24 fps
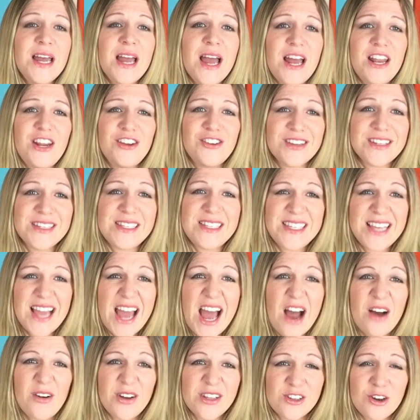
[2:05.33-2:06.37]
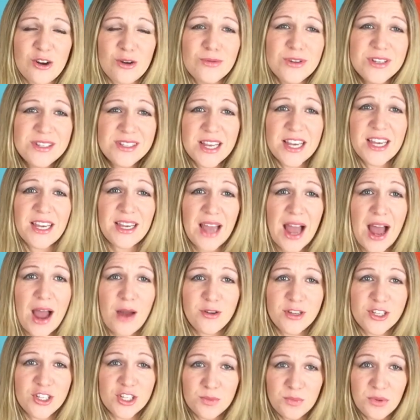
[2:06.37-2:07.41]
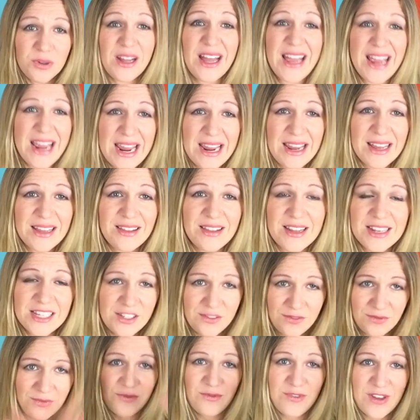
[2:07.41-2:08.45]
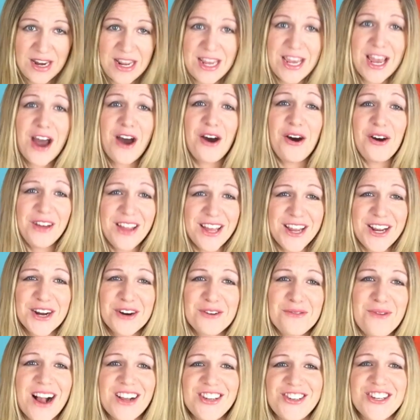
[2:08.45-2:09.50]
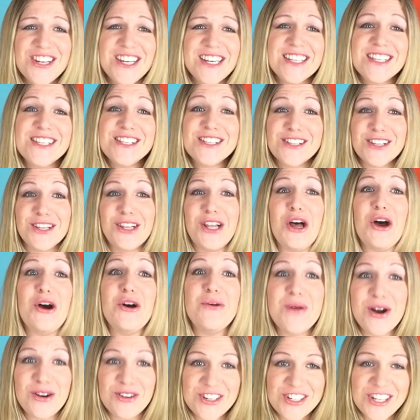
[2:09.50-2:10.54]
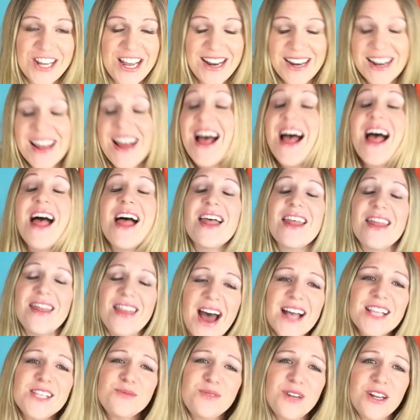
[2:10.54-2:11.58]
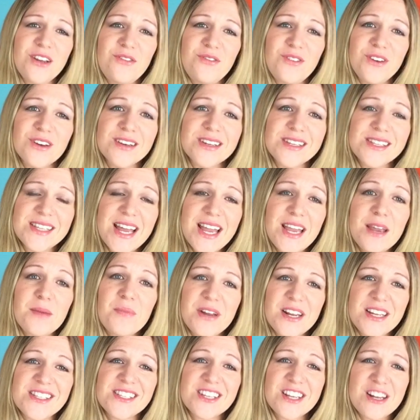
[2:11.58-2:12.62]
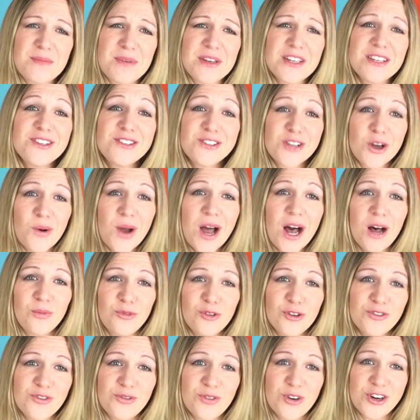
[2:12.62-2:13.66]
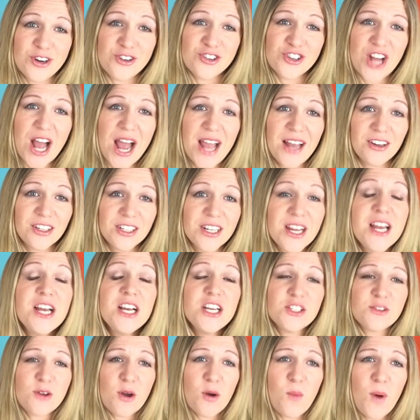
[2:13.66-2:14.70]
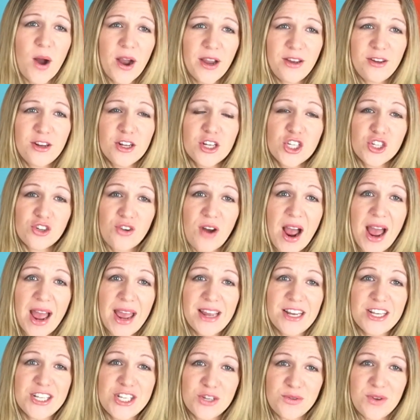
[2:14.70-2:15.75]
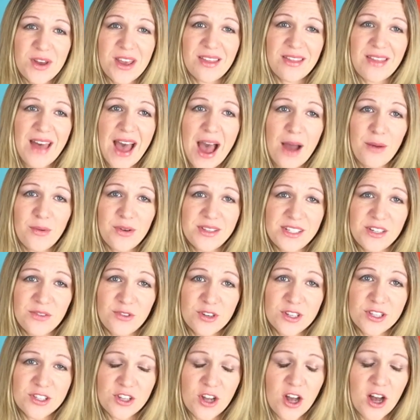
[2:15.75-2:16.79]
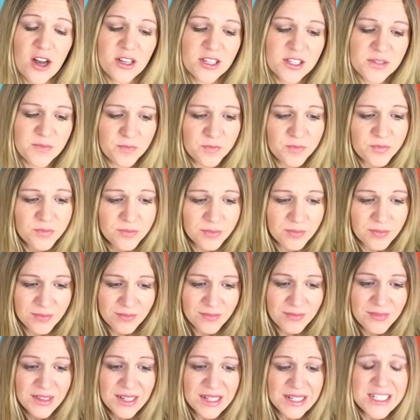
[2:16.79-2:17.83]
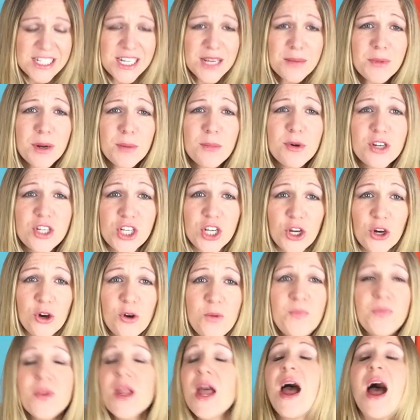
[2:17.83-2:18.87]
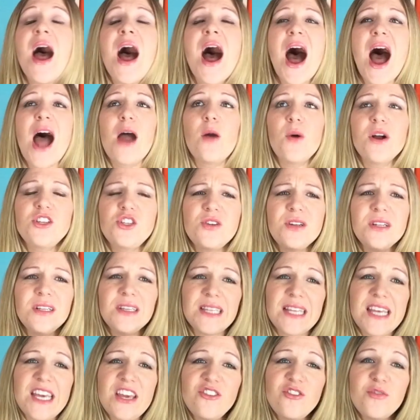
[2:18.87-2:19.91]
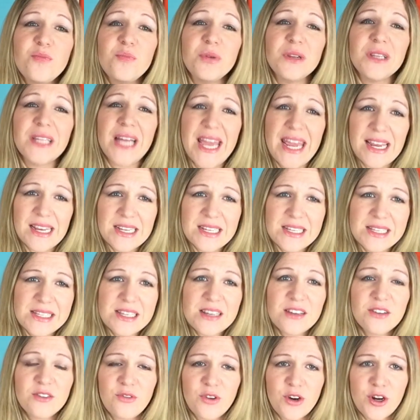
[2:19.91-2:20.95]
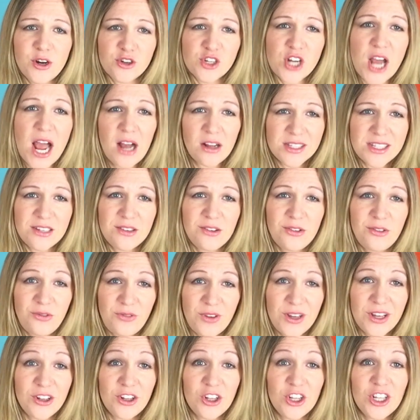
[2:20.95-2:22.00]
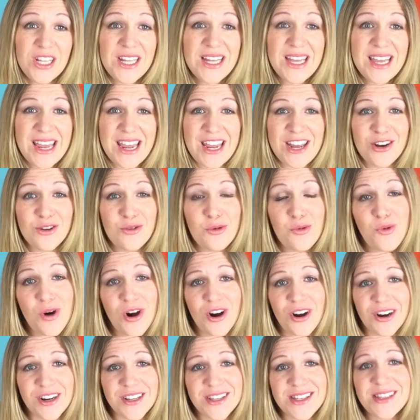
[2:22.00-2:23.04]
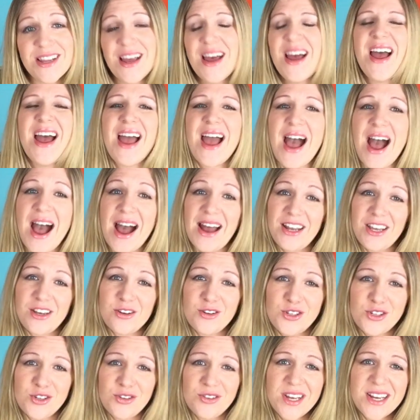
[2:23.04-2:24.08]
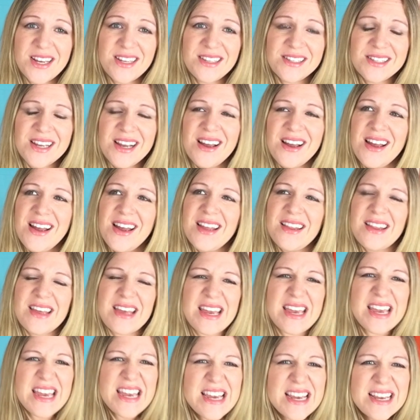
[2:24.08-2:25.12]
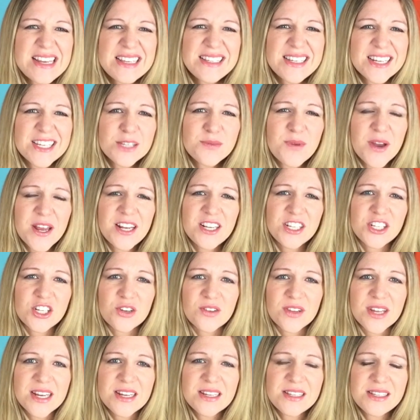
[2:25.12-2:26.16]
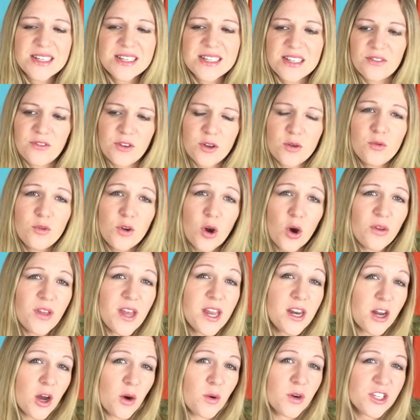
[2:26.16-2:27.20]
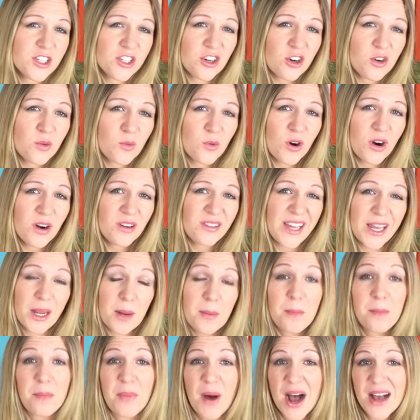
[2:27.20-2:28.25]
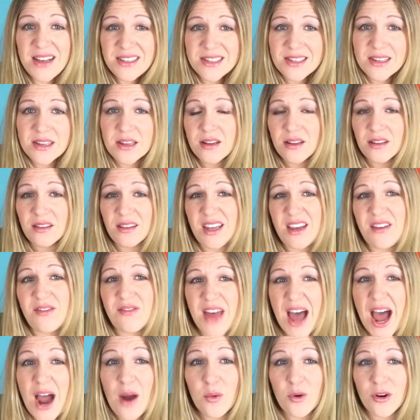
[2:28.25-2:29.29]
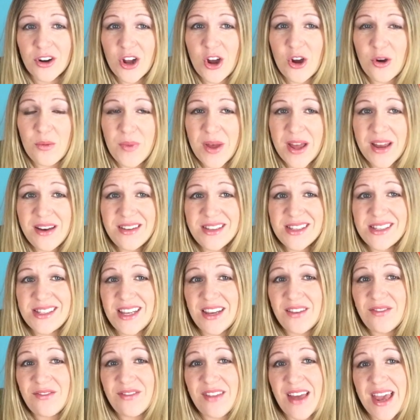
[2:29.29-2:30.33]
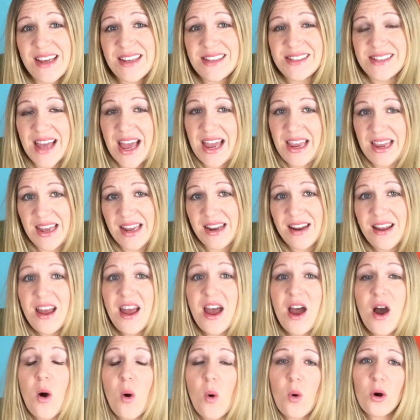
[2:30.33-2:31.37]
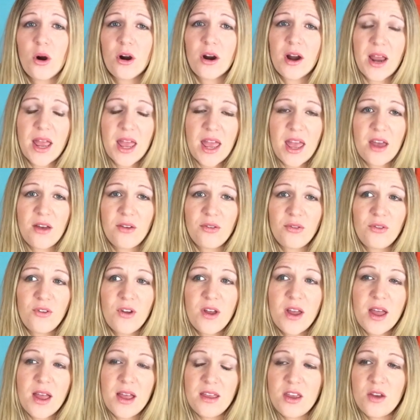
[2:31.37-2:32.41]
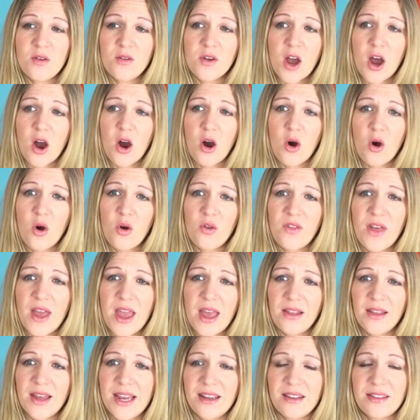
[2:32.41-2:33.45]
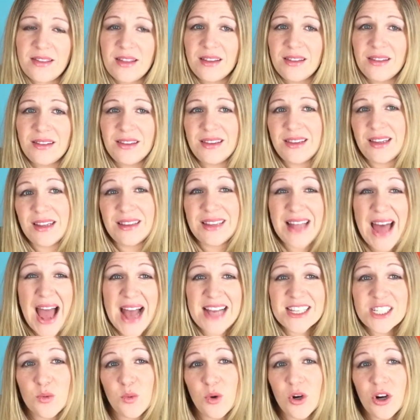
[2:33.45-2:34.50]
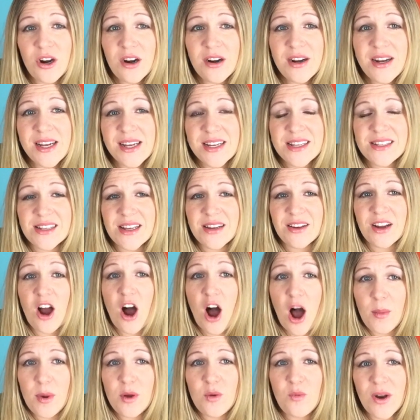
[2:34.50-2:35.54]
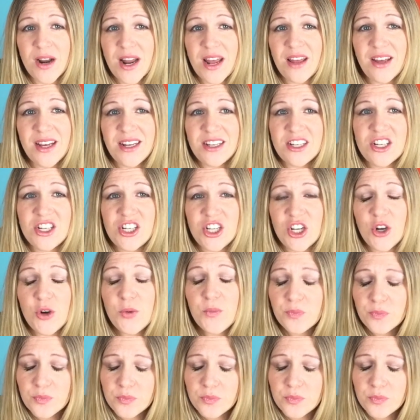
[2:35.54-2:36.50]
And you can see how it's almost like I was just playing this video that you're watching in slow motion. That's what it feels like, but it's going to be so helpful for your child. So I want you to try doing that with different songs. Tip number 2, I want you to leave blanks for your child to fill in words. How do you do this? The easiest way to do this is if you know they know a certain word like bus, leave that word open and see if they say it. Or if you know they like the last word is a common one I like to do.